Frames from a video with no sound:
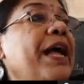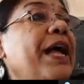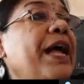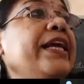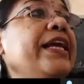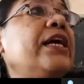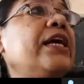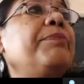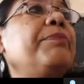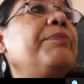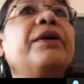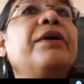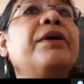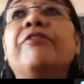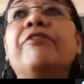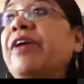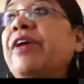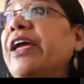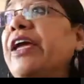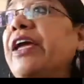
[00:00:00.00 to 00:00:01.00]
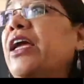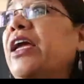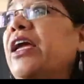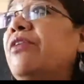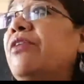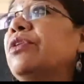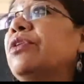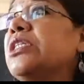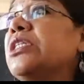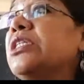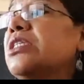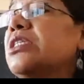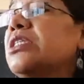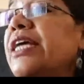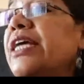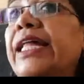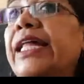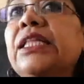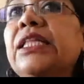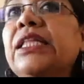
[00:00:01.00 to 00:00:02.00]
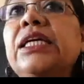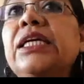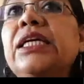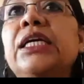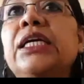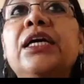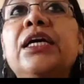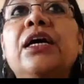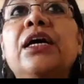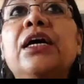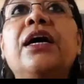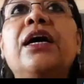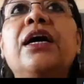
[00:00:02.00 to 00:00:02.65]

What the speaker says: planning up a way which is healthy,